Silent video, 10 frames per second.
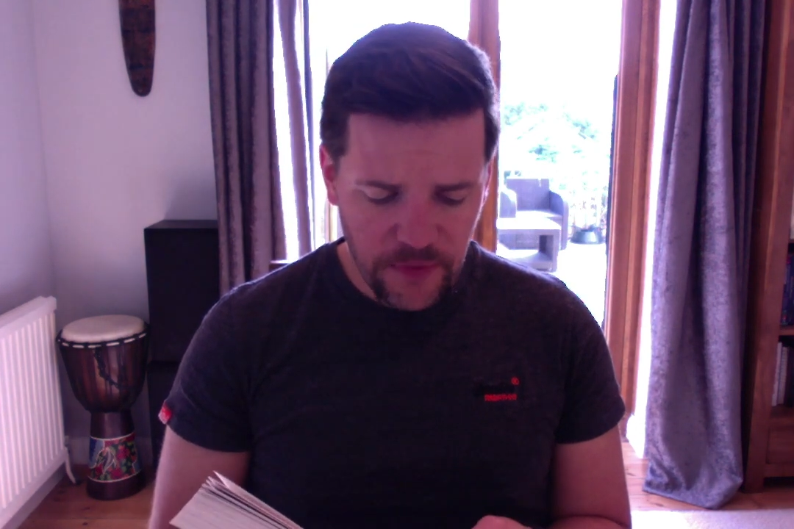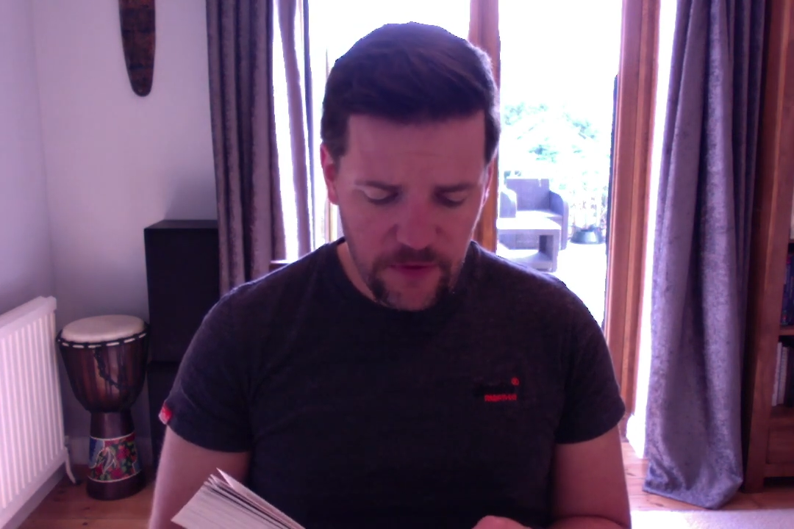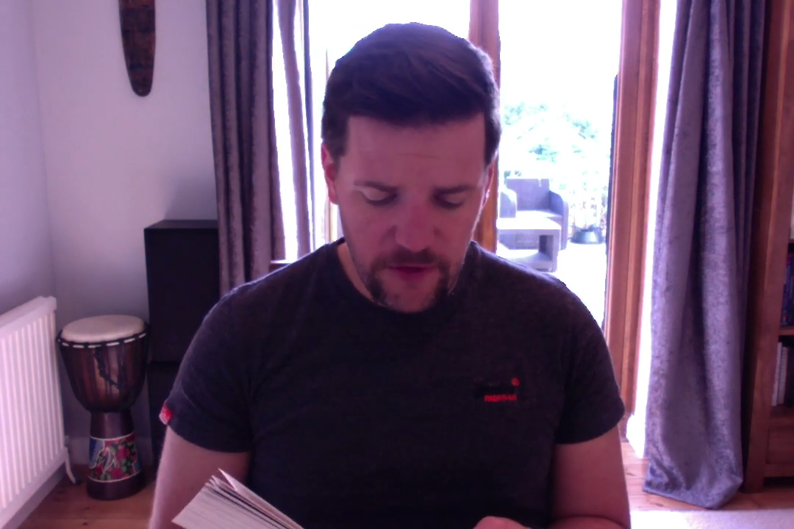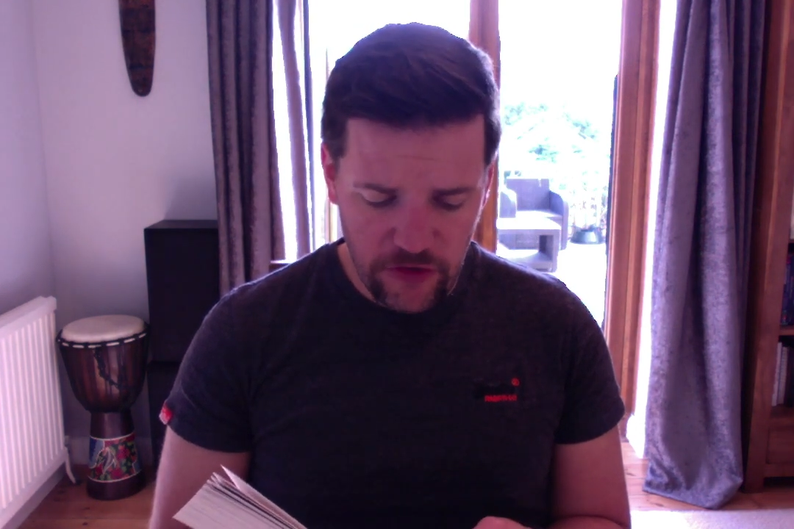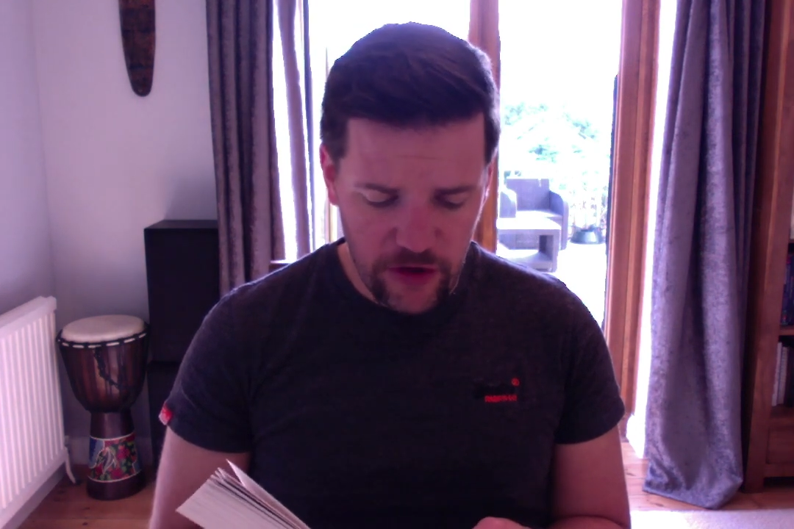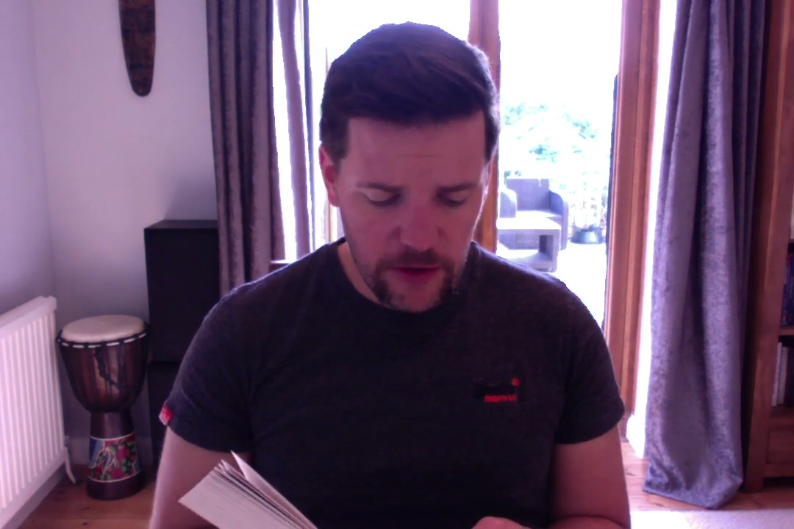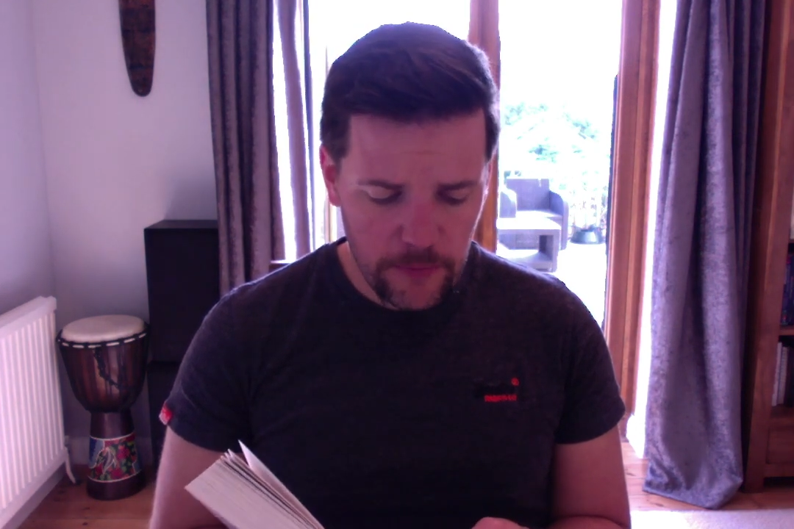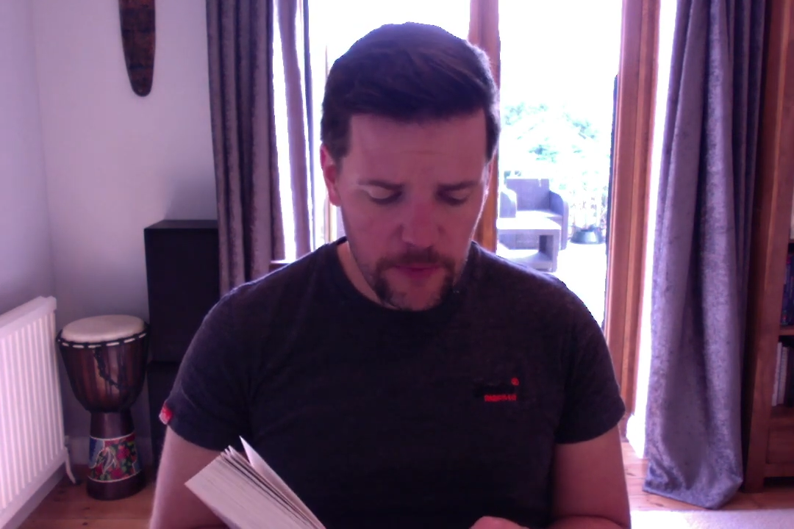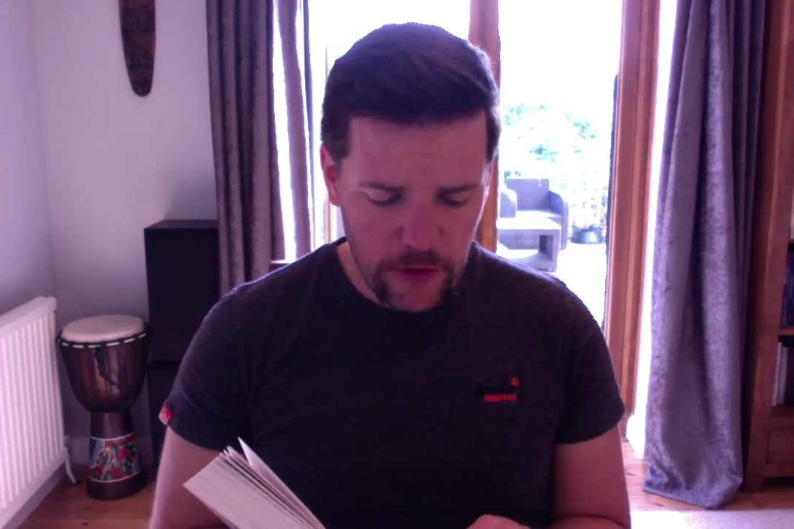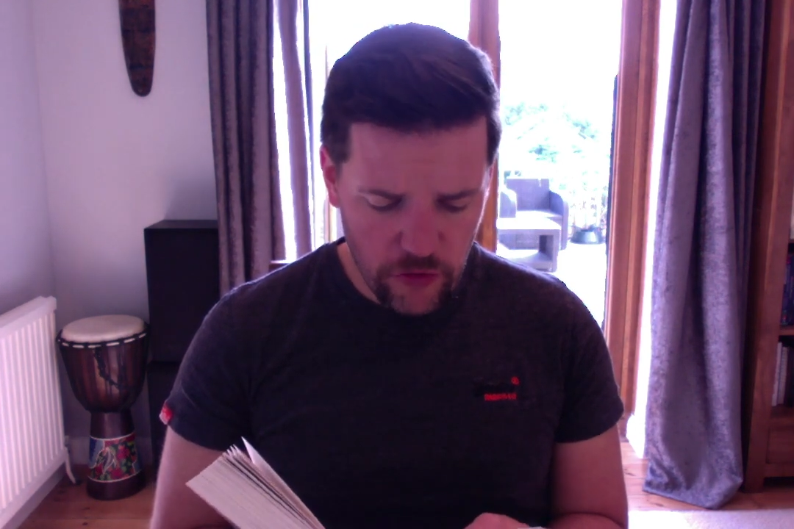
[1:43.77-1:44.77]
fishing
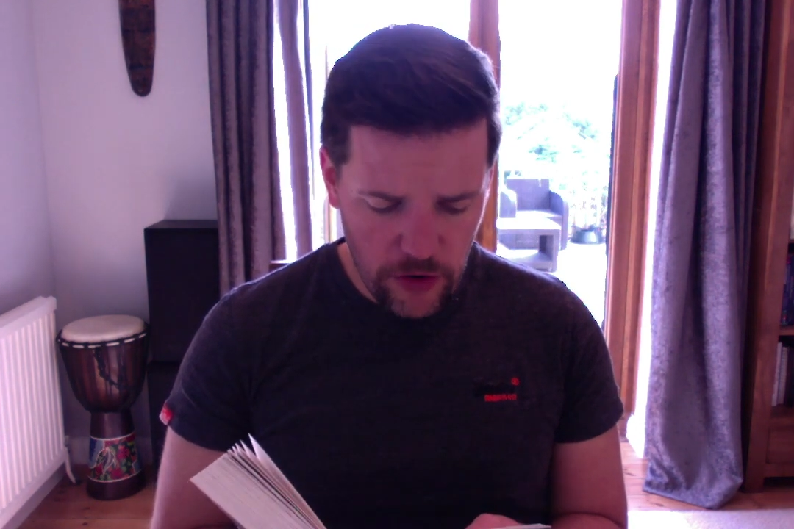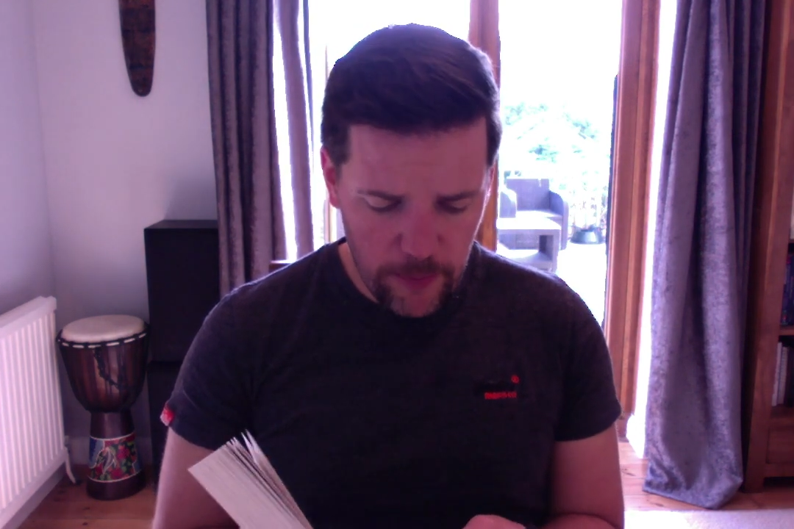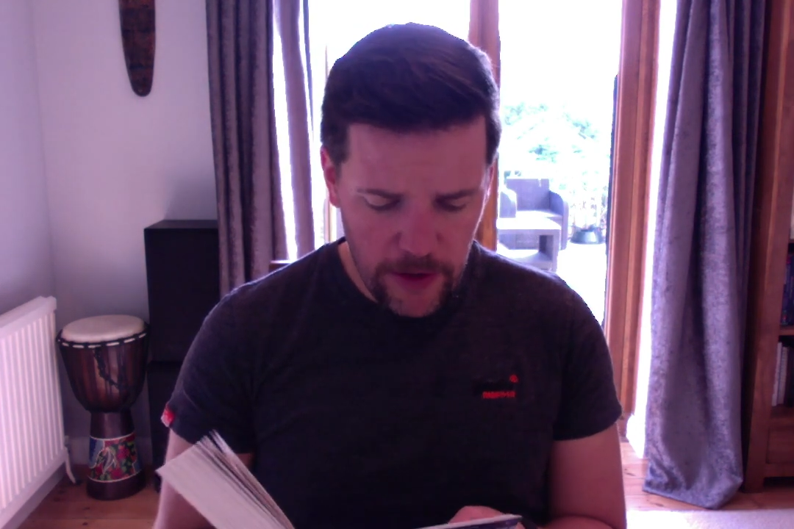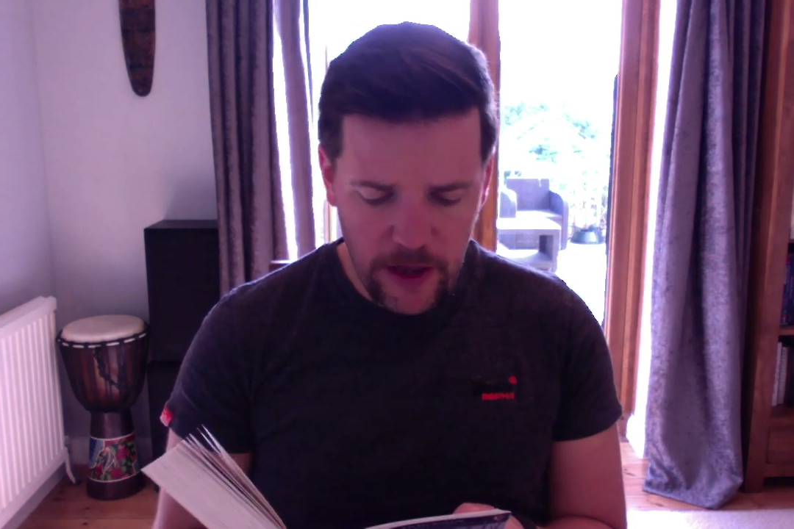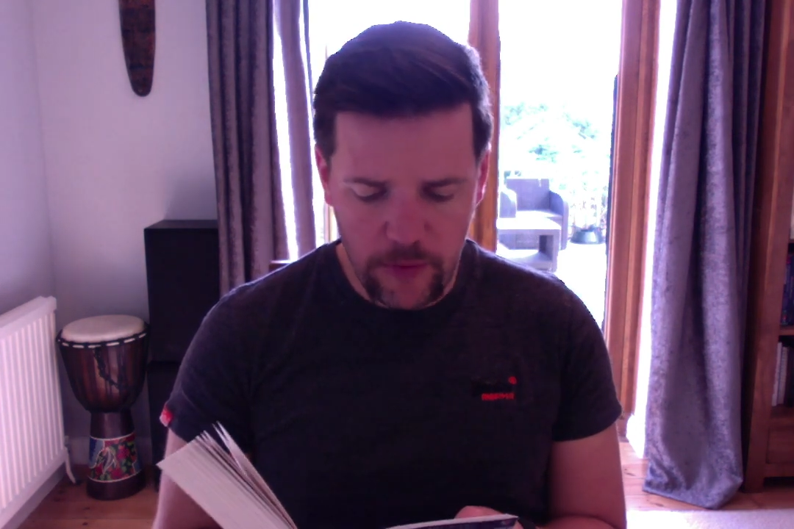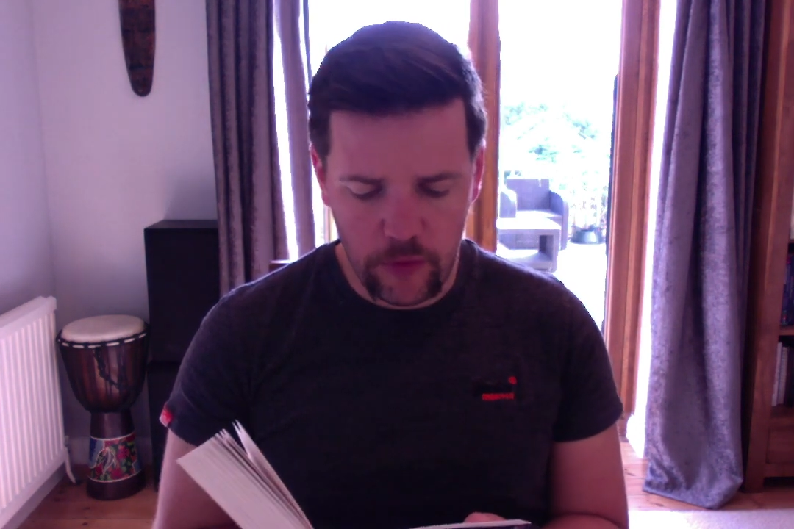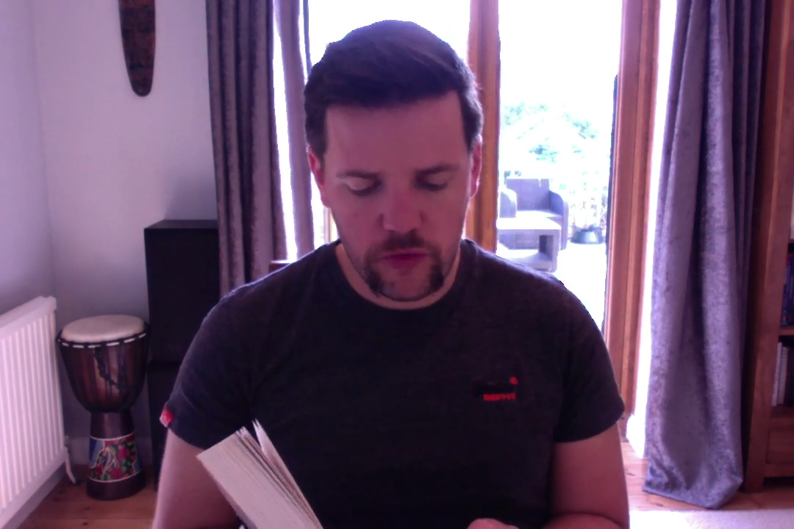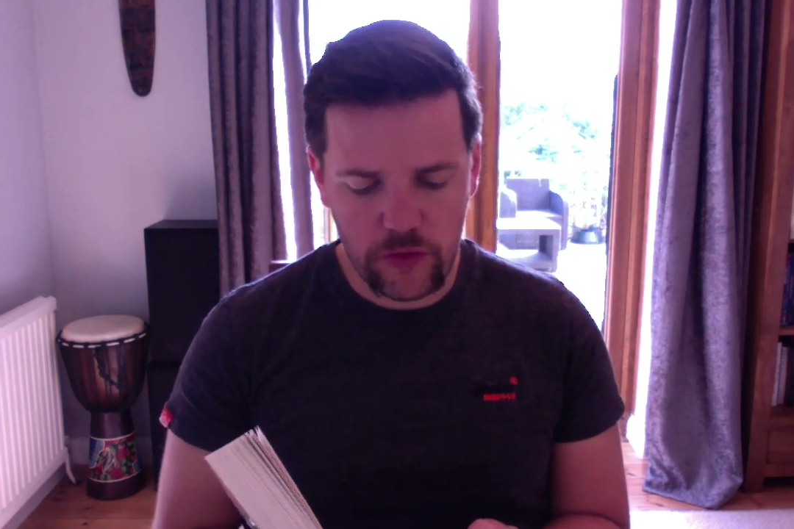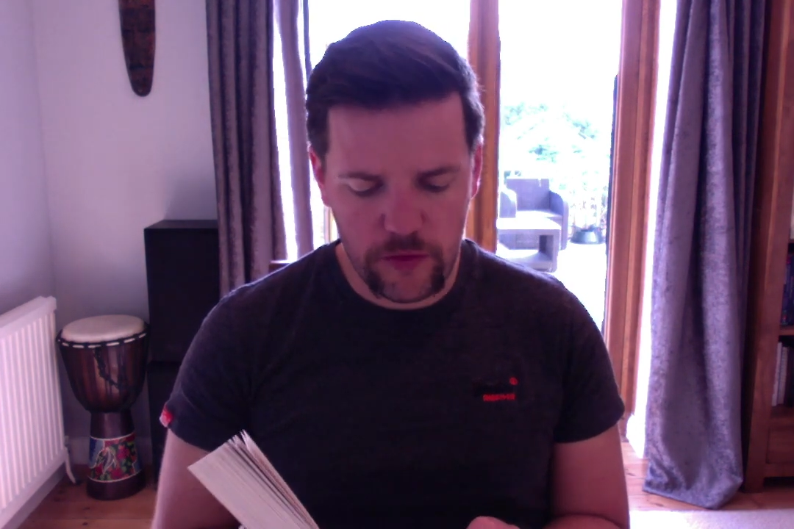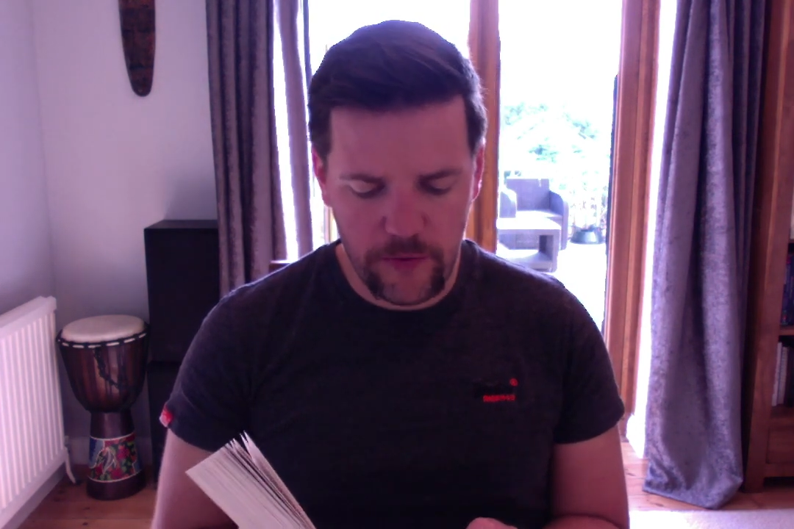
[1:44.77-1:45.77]
and trapping animals
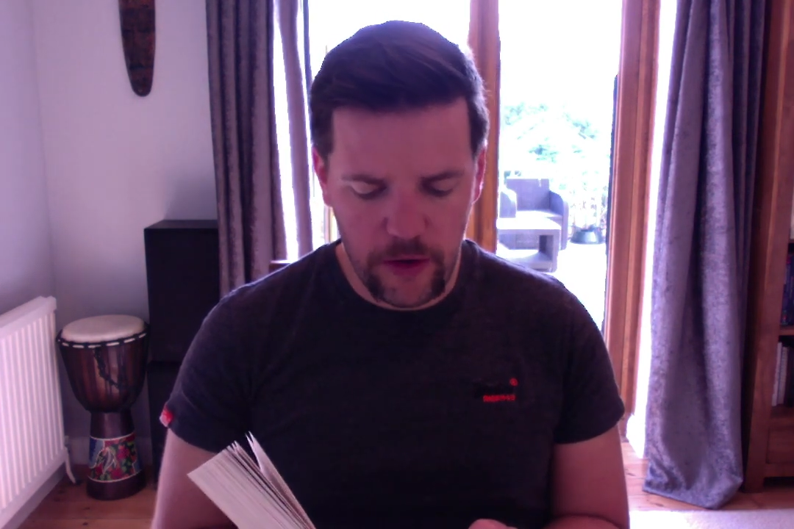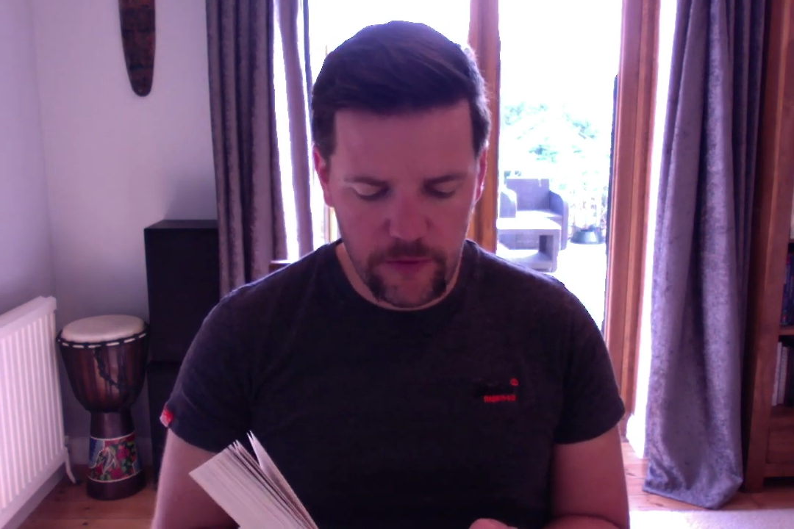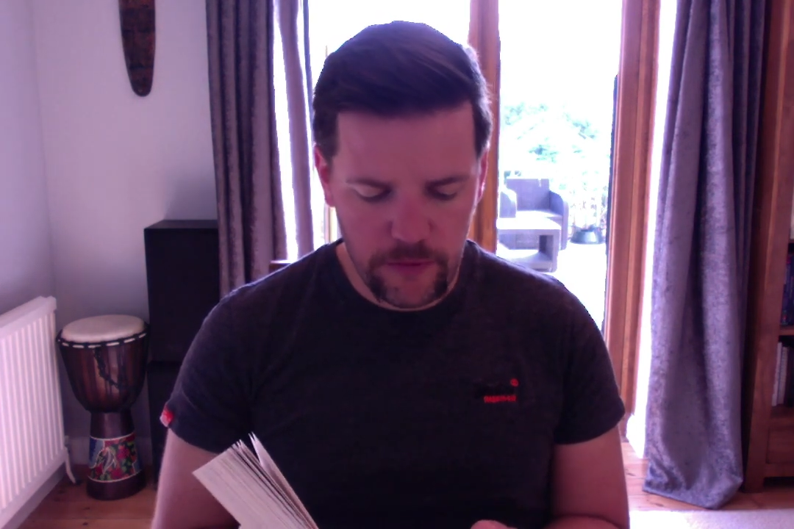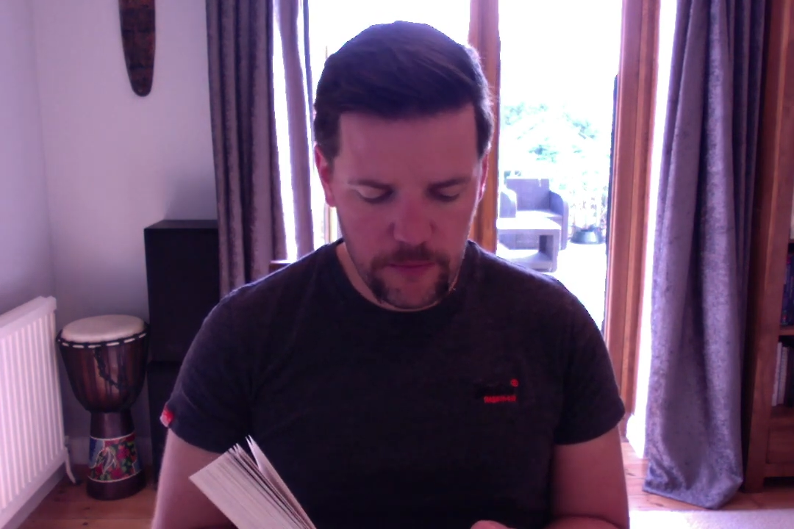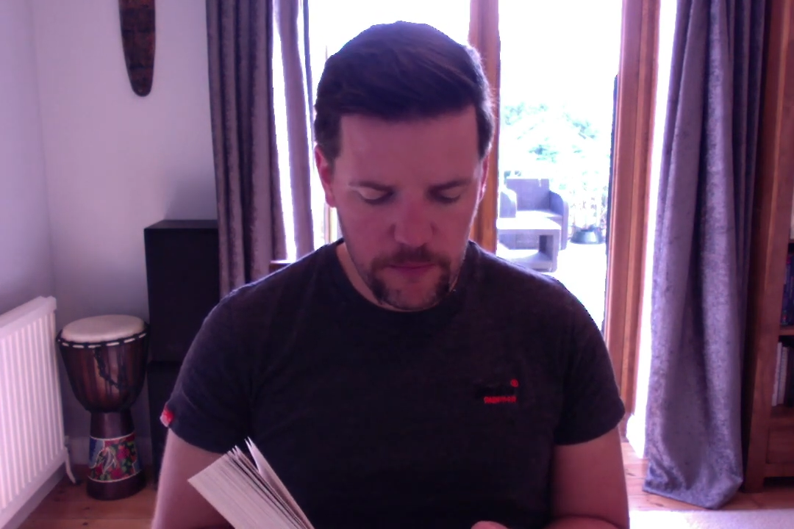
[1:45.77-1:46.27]
to survive.